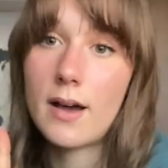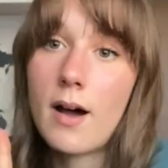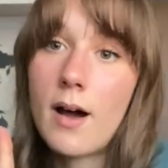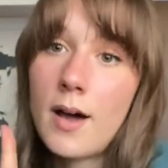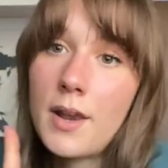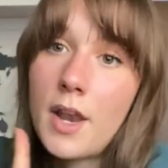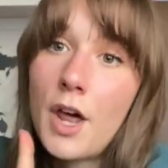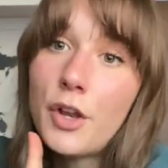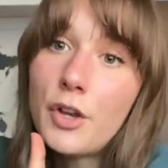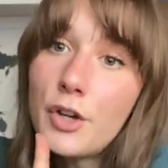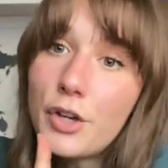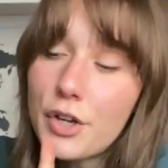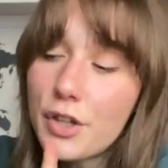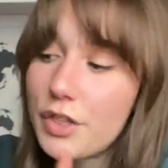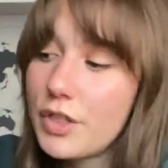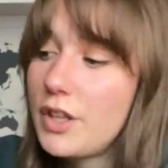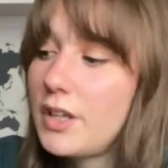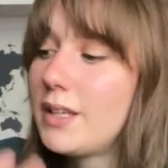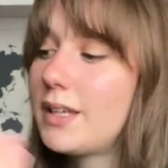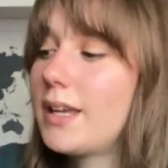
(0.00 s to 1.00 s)
Another
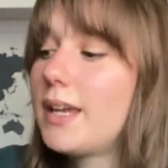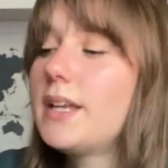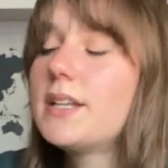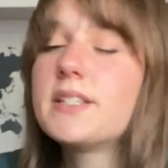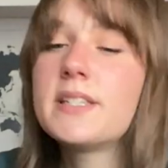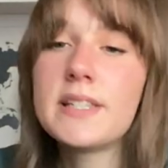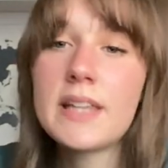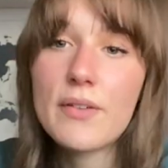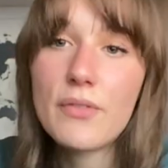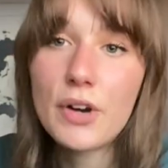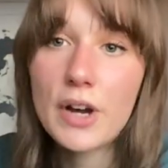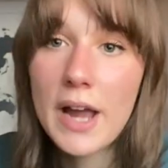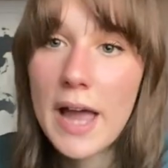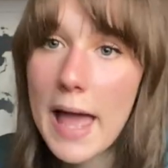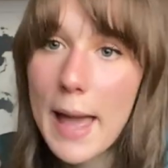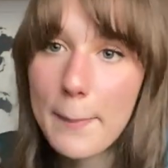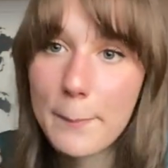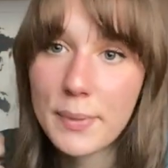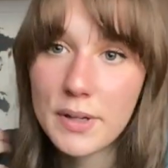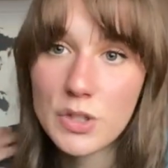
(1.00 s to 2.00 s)
thing, it never
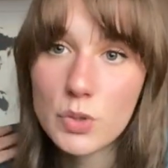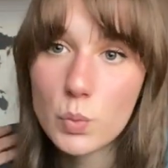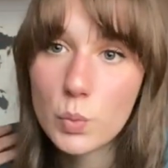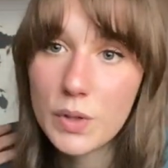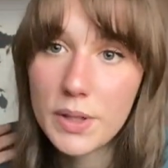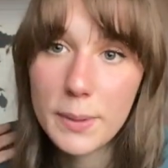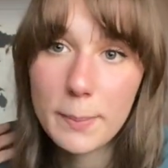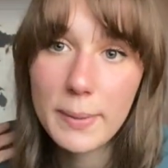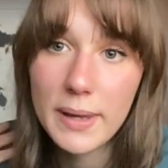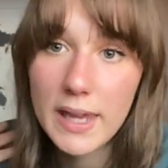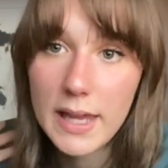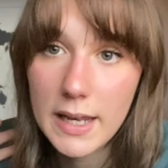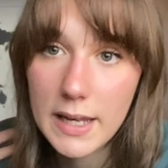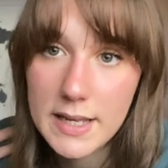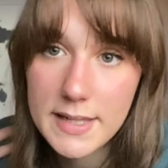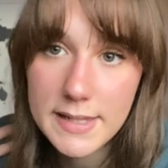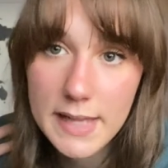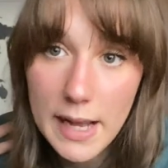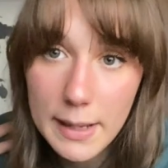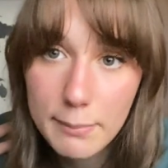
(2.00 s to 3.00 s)
happened with the
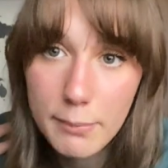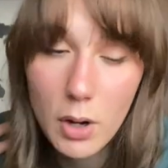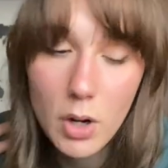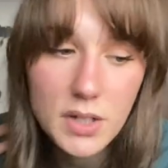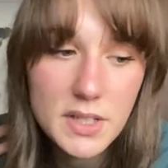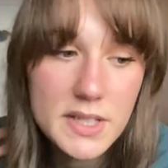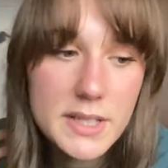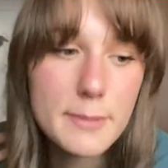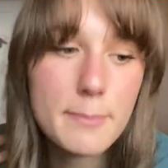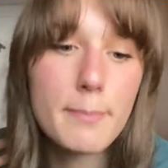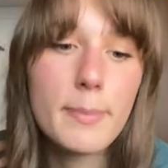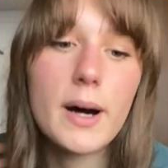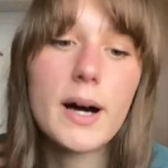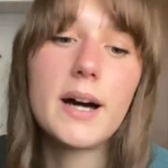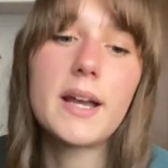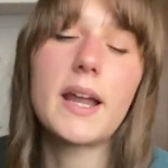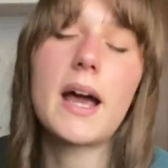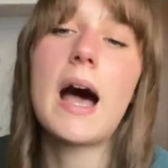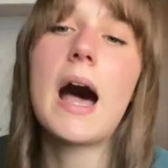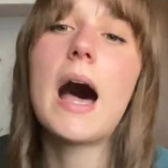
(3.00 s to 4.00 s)
bikinis I bought,
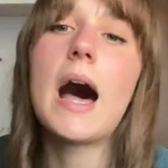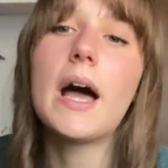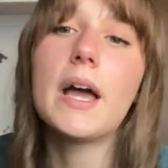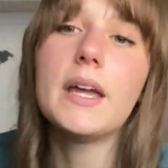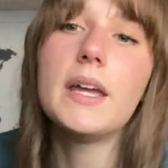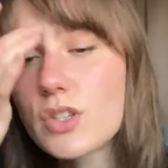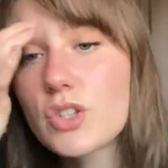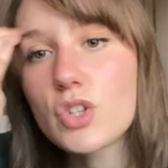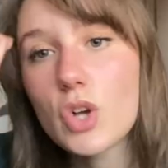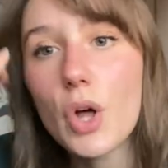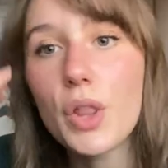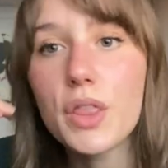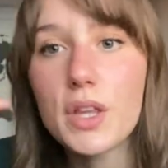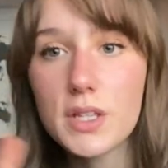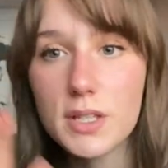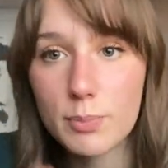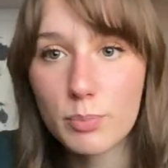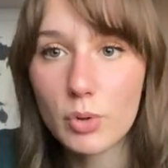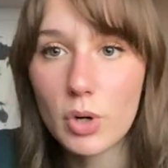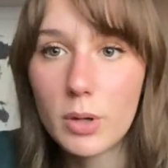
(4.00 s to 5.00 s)
but I saw
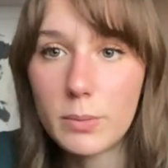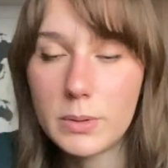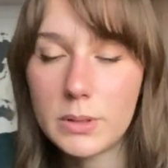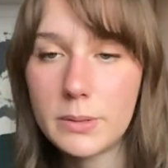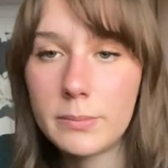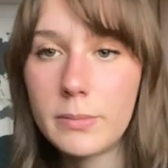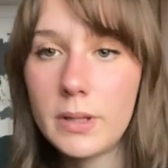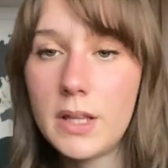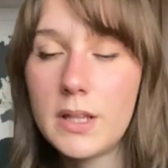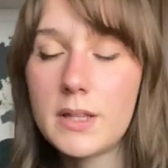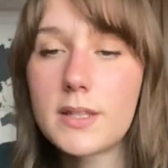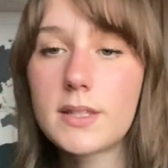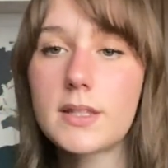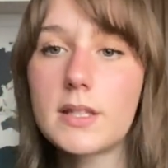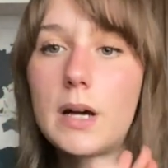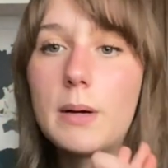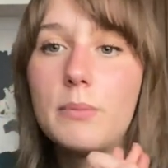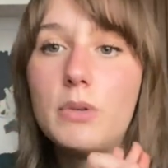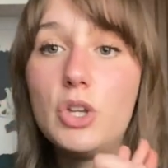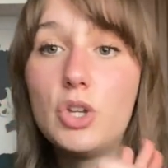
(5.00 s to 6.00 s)
this problem in
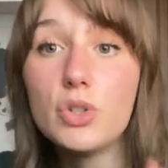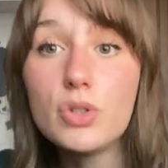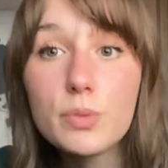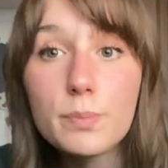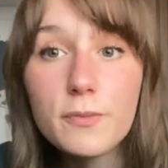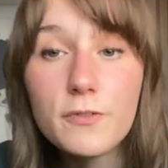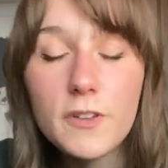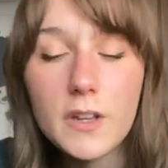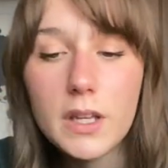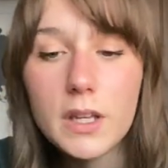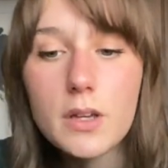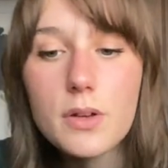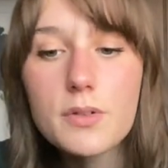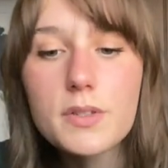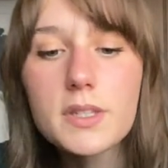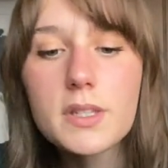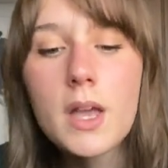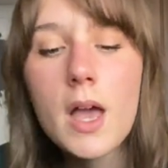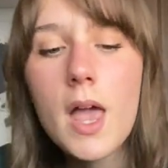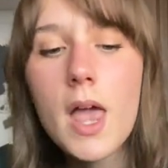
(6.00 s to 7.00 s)
some YouTube
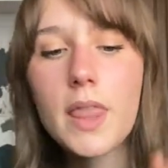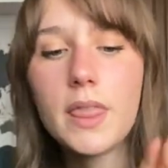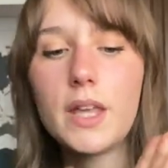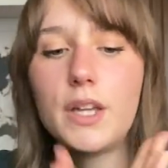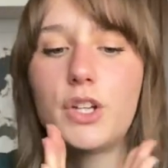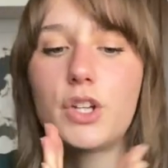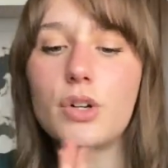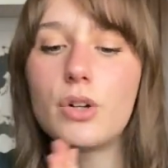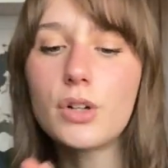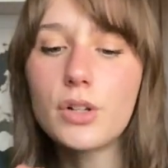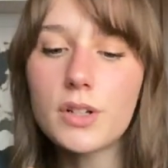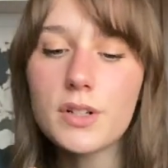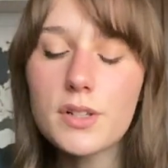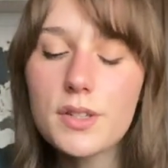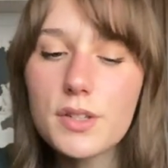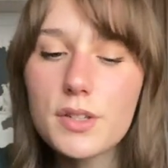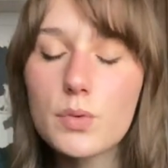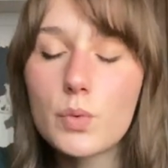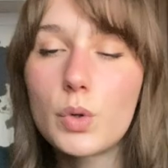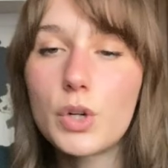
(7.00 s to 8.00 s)
videos, that
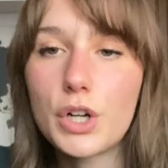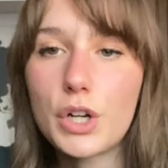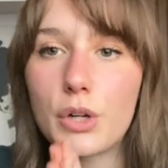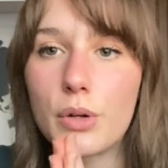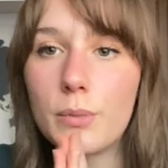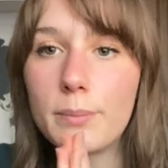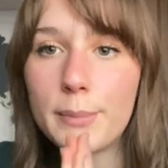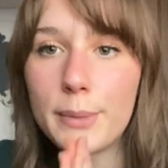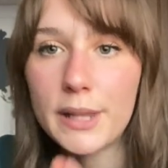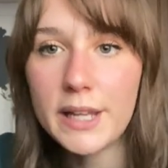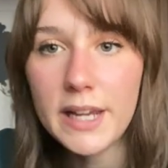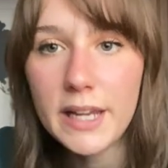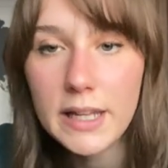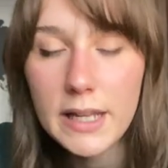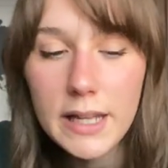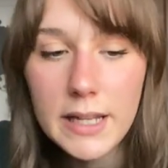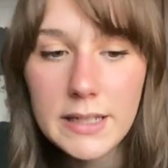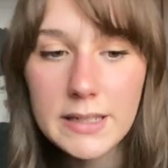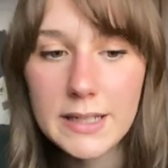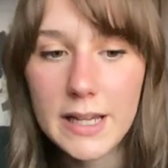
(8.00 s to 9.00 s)
girls were
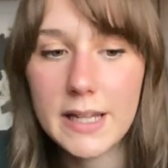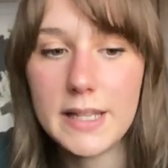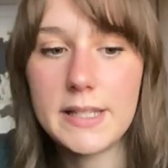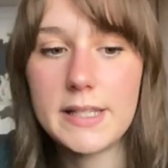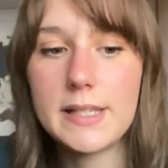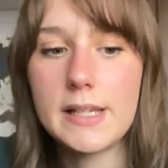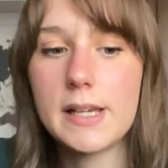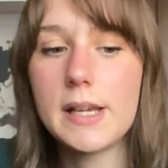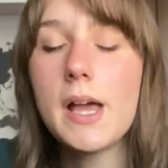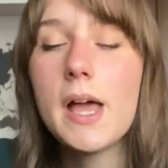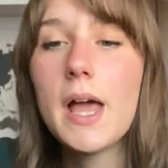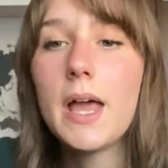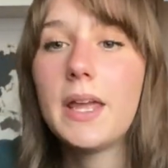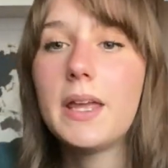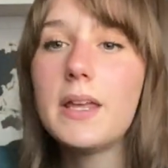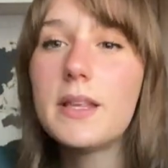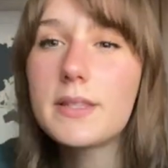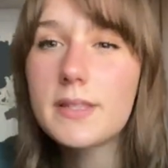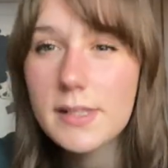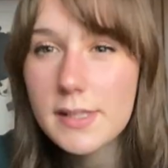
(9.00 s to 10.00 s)
complaining that the
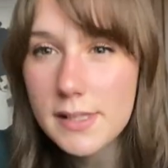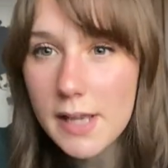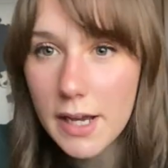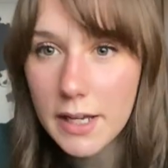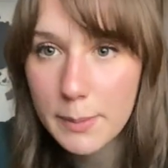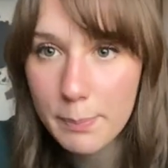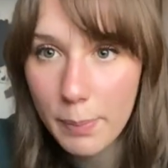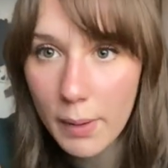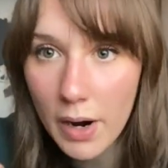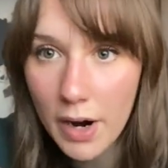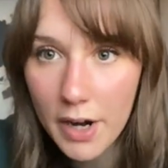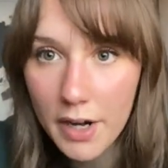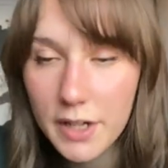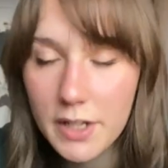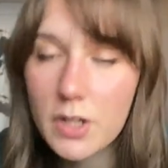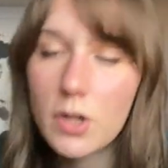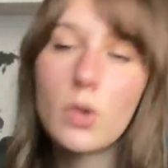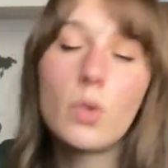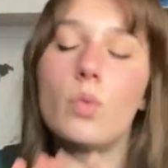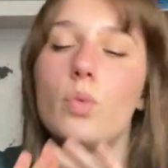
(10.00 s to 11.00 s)
inside
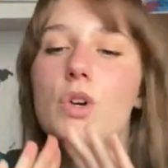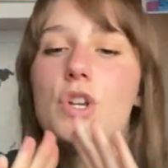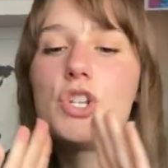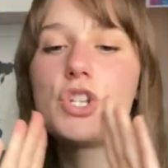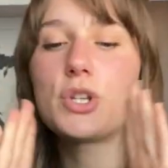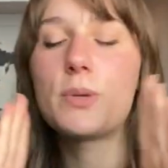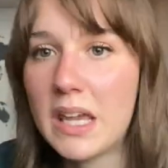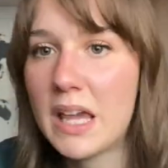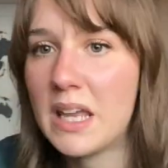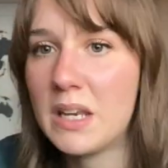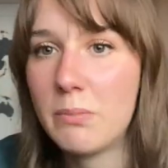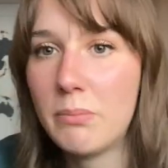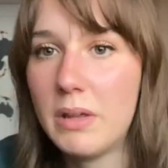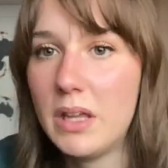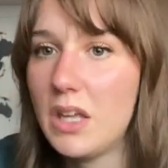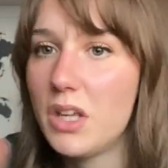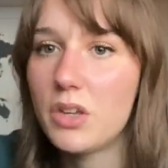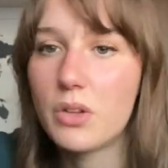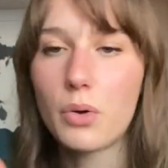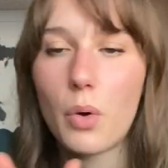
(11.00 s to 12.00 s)
part, which can be,
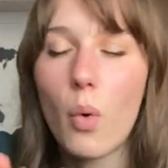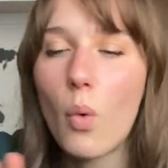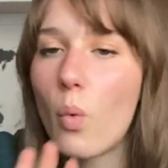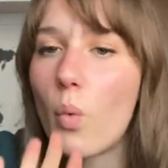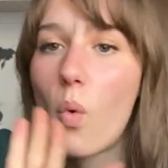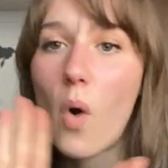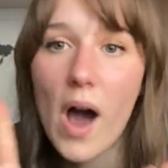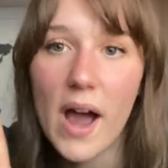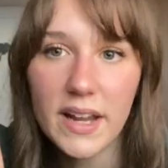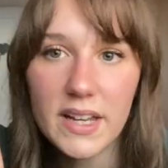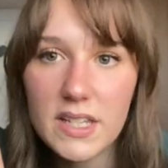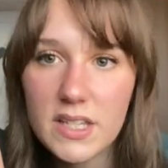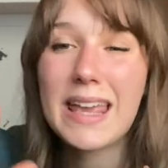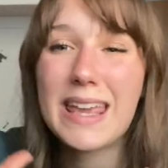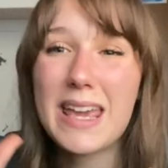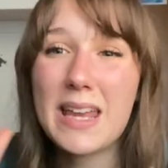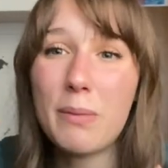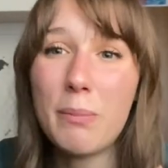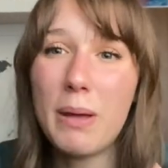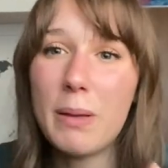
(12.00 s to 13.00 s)
you know, white,
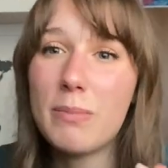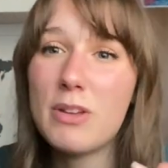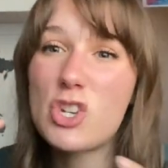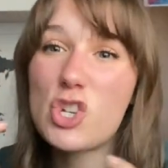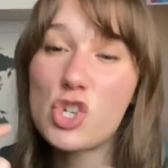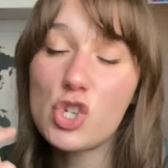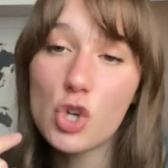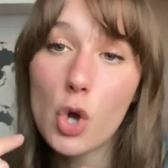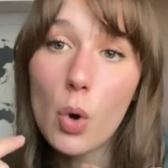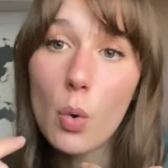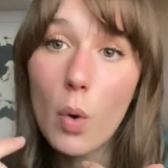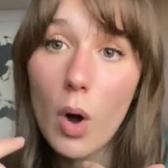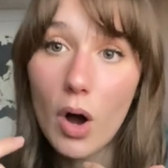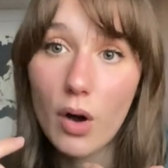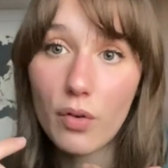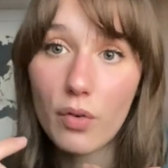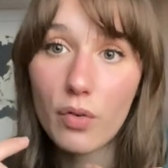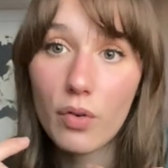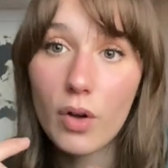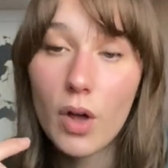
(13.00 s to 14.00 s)
can maybe show
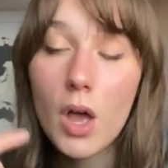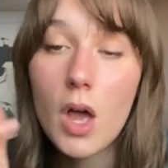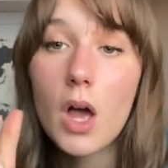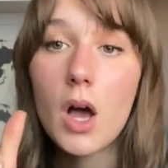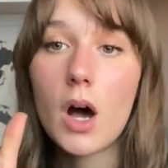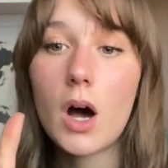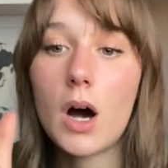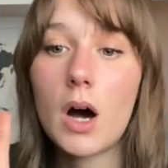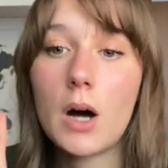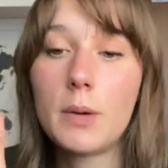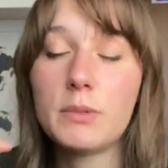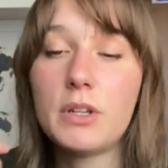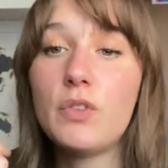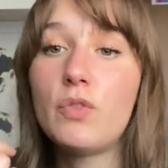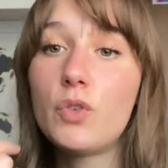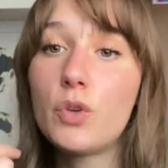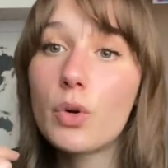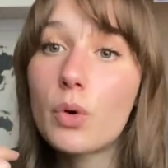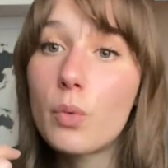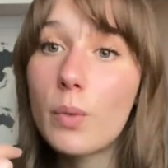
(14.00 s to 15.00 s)
off
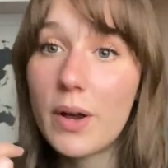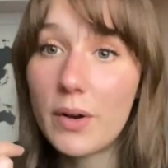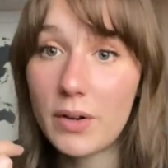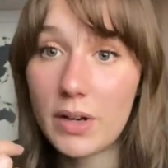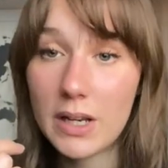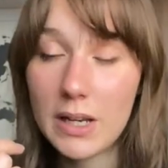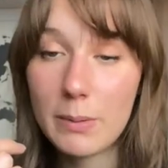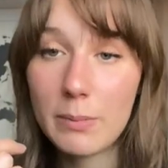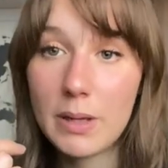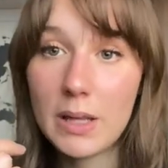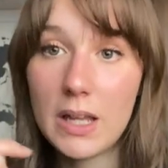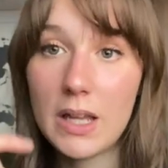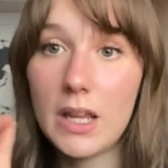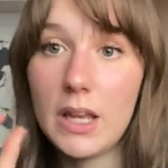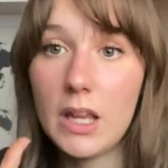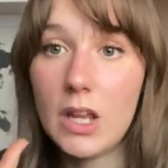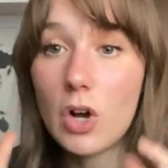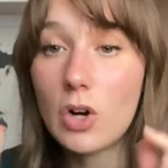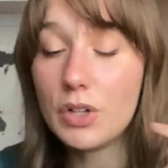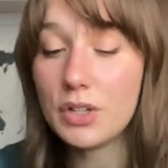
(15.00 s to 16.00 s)
if you're wearing the
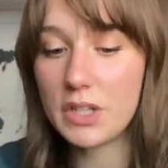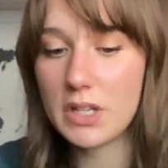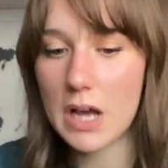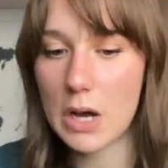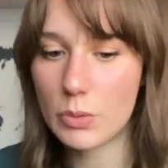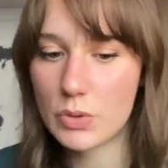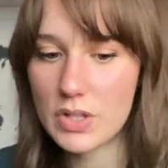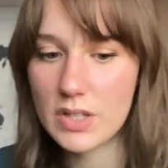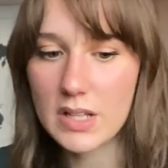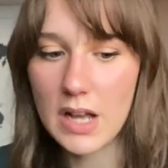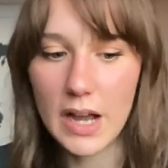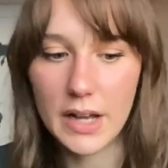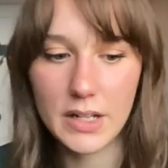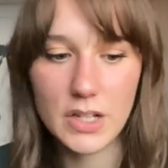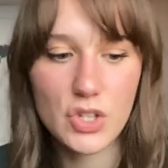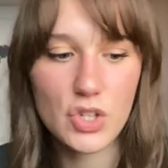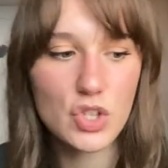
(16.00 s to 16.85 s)
bikini on the outside.